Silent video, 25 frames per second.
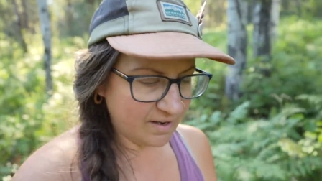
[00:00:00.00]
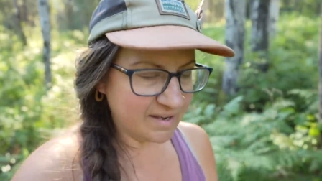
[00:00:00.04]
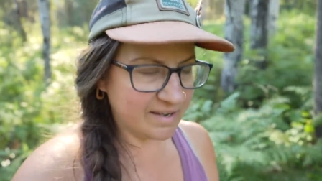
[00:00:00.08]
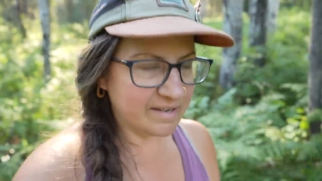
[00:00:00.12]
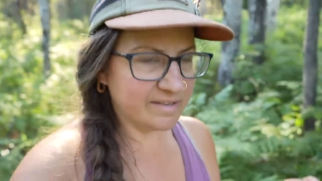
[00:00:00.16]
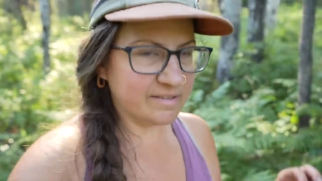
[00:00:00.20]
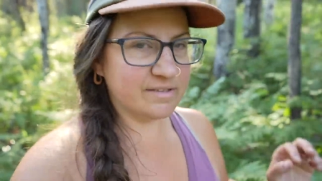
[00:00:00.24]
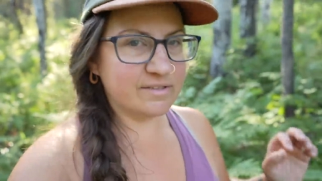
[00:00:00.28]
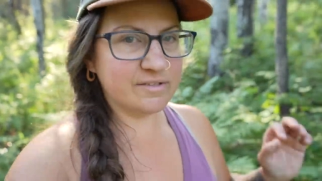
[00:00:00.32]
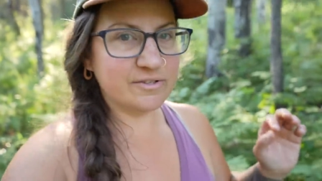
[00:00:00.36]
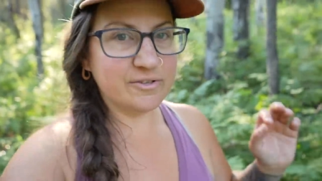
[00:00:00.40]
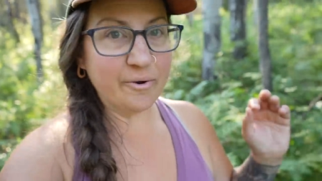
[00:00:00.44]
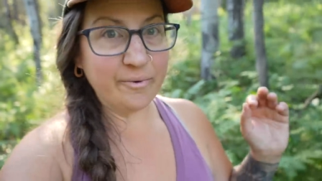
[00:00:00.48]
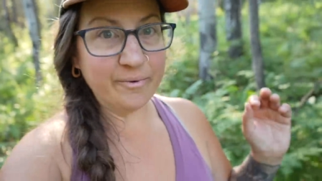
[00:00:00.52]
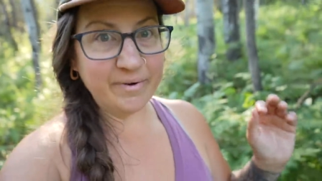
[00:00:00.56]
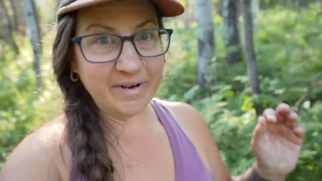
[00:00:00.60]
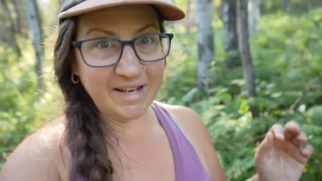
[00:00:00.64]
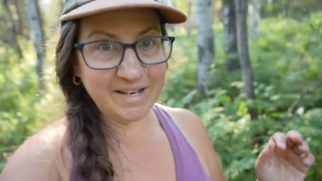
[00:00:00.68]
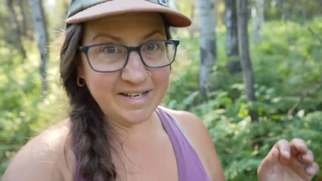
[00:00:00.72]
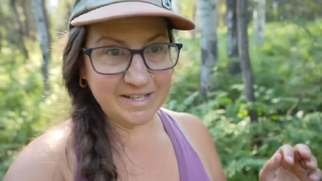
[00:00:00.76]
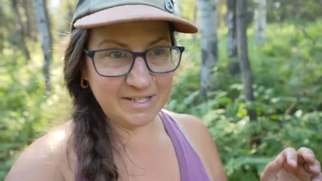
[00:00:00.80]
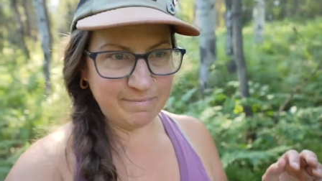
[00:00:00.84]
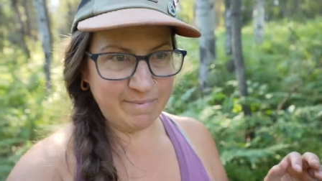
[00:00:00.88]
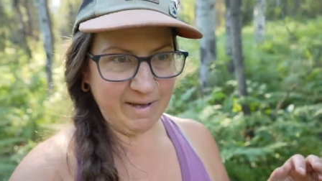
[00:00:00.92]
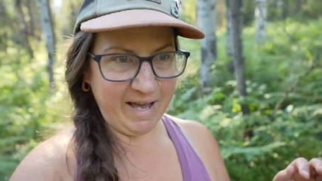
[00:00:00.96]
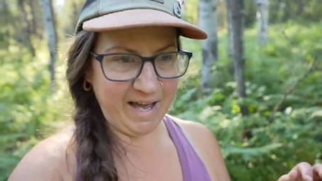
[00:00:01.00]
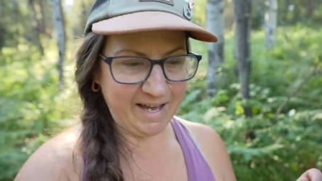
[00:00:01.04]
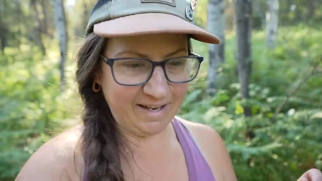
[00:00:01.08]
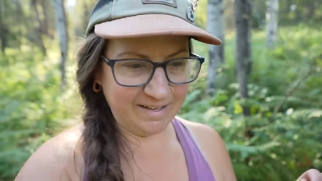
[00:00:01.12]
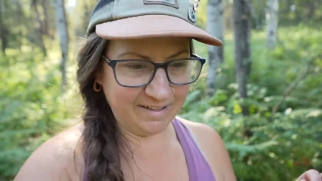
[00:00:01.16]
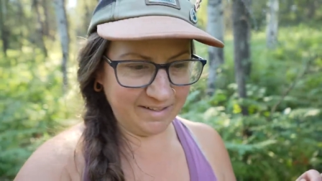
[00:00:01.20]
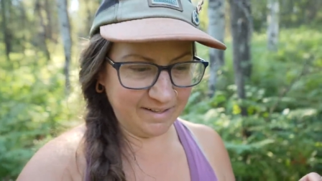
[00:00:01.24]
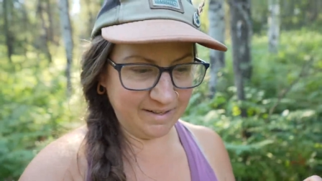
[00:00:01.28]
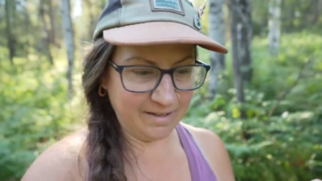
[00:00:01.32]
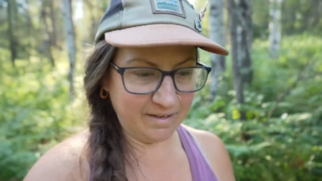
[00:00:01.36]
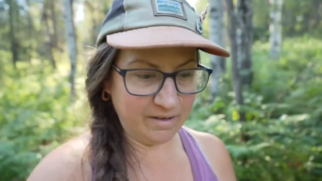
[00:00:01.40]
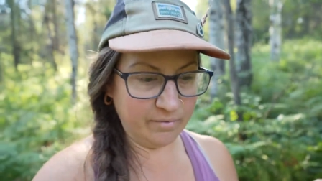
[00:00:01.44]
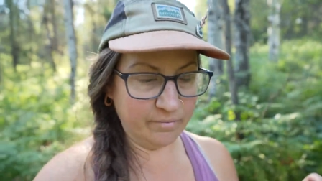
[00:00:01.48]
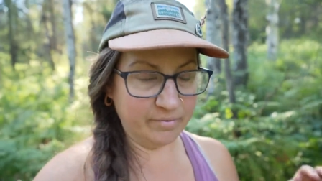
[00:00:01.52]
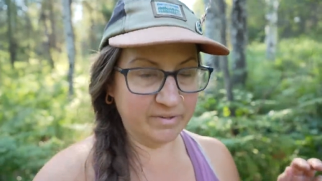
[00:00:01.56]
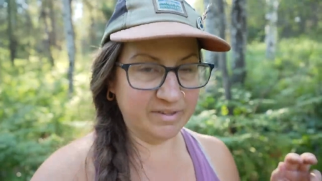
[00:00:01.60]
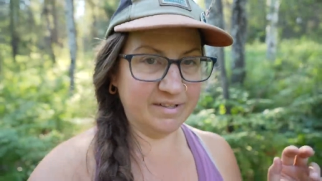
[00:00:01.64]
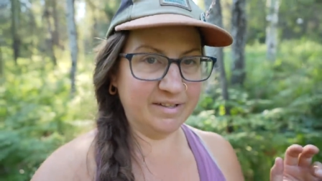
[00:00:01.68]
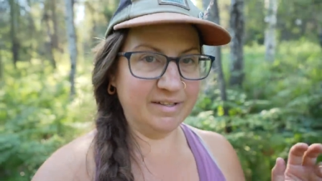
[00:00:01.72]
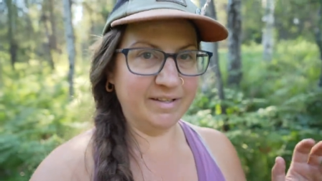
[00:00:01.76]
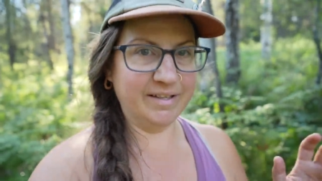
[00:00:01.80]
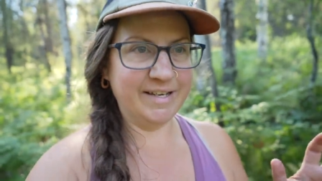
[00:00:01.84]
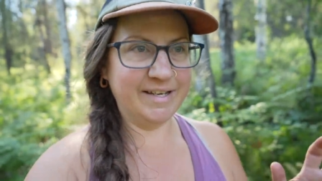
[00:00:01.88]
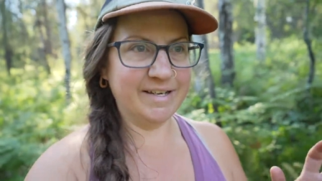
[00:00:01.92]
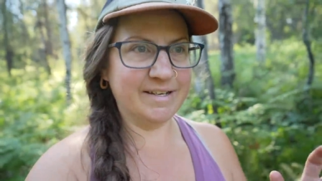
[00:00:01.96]
It's so nice paddling when
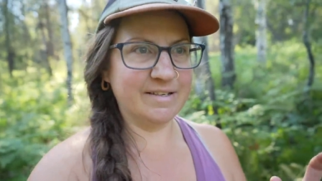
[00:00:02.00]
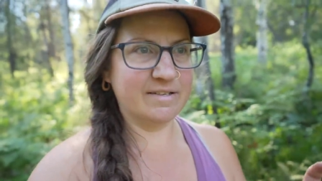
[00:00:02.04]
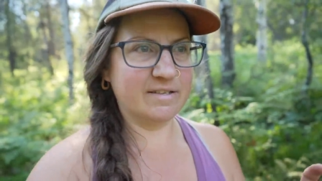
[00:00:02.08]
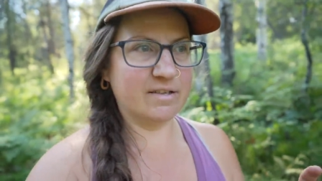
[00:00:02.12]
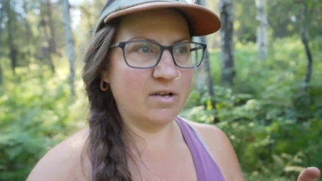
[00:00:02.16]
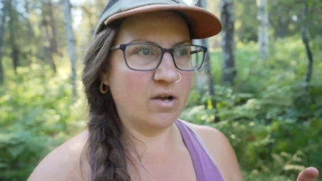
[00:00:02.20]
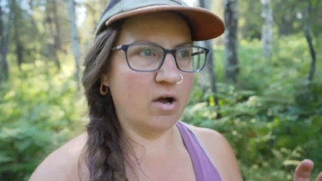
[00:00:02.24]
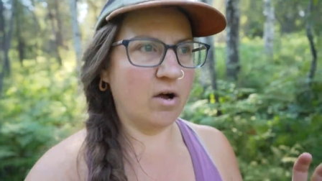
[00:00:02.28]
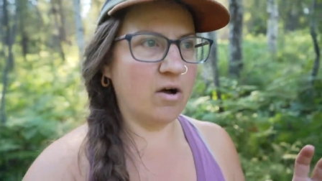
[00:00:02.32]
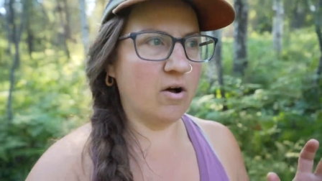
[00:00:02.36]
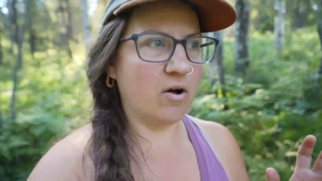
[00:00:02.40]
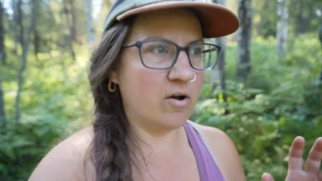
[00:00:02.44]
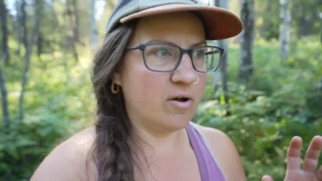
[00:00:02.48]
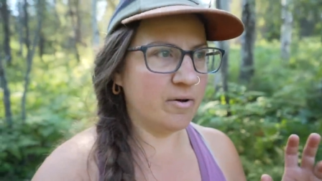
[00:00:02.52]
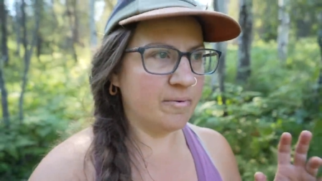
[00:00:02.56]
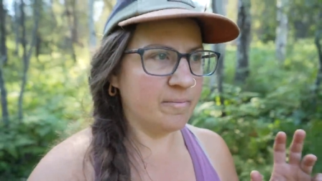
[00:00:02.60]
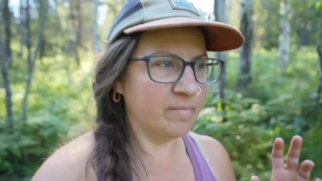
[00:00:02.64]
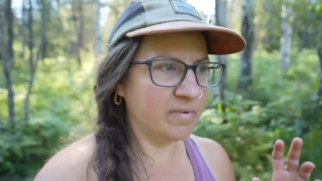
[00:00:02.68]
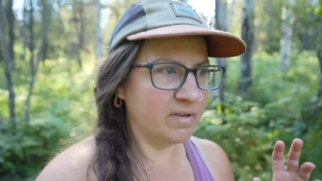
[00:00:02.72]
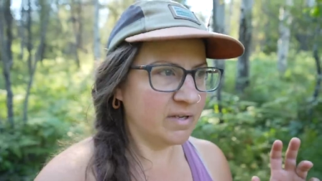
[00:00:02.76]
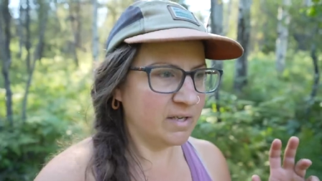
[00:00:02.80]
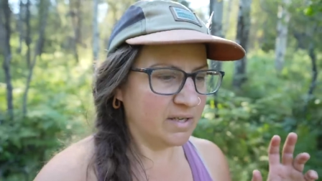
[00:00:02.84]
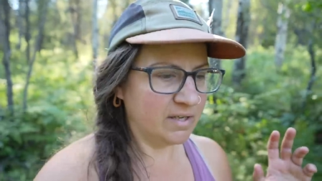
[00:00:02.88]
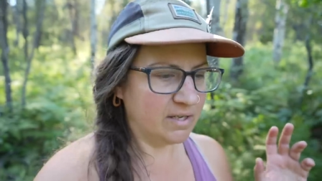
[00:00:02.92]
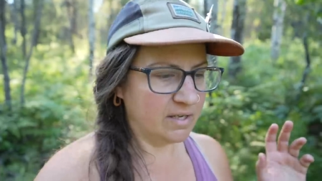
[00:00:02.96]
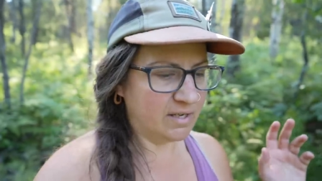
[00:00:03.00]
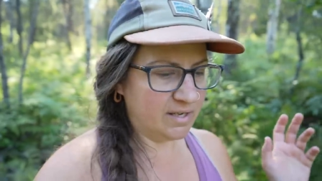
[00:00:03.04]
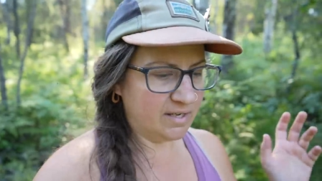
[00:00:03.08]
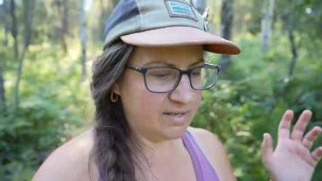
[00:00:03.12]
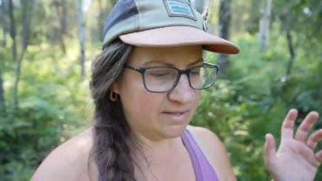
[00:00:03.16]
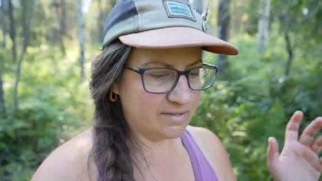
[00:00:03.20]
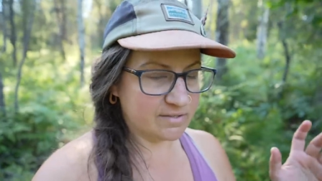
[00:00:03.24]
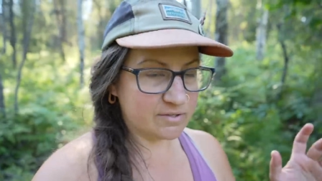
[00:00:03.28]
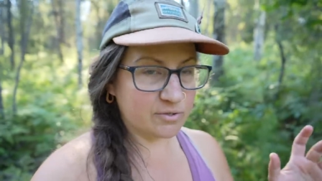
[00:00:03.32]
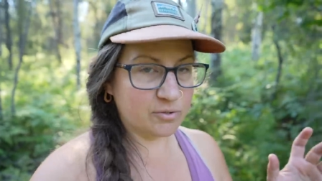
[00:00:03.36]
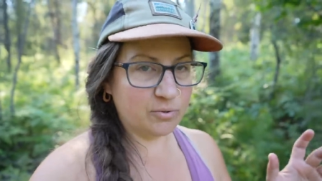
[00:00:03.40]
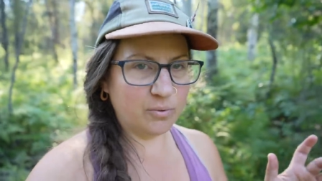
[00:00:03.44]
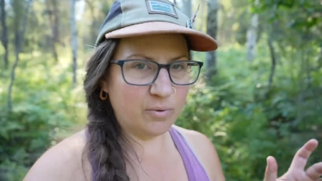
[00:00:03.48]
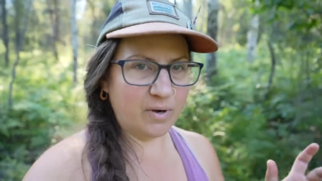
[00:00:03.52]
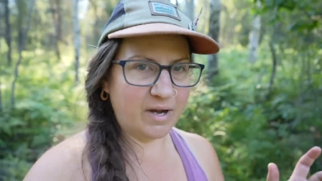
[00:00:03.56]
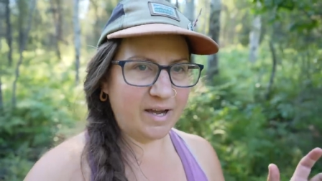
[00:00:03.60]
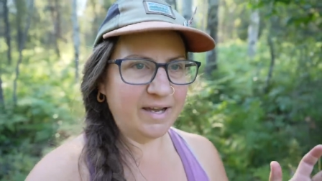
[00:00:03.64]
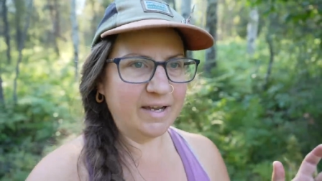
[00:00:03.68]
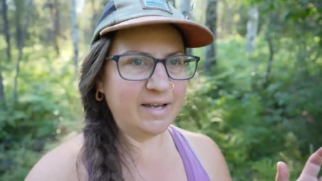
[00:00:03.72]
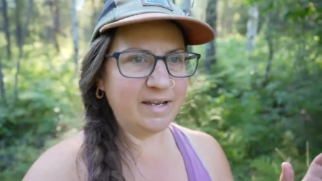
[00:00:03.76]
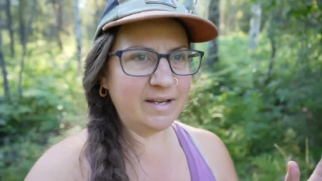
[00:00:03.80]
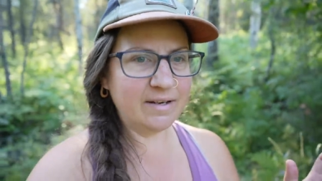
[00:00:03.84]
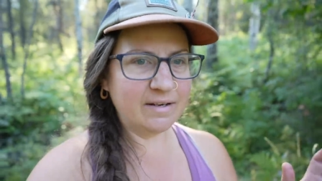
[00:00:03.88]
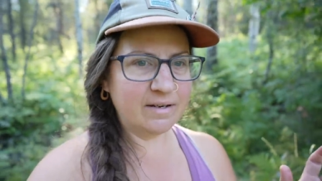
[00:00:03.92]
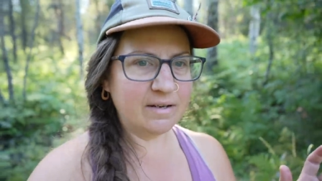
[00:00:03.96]
the lake is calm and it's
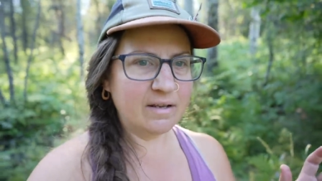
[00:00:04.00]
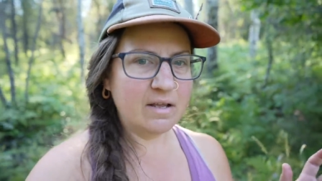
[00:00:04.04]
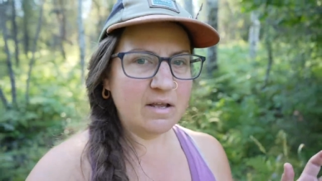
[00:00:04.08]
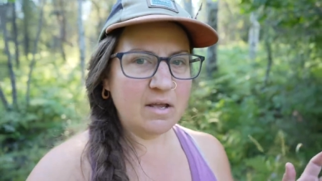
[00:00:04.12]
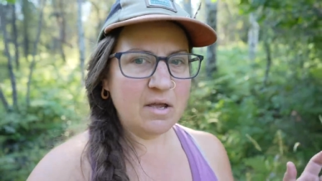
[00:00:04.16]
quiet.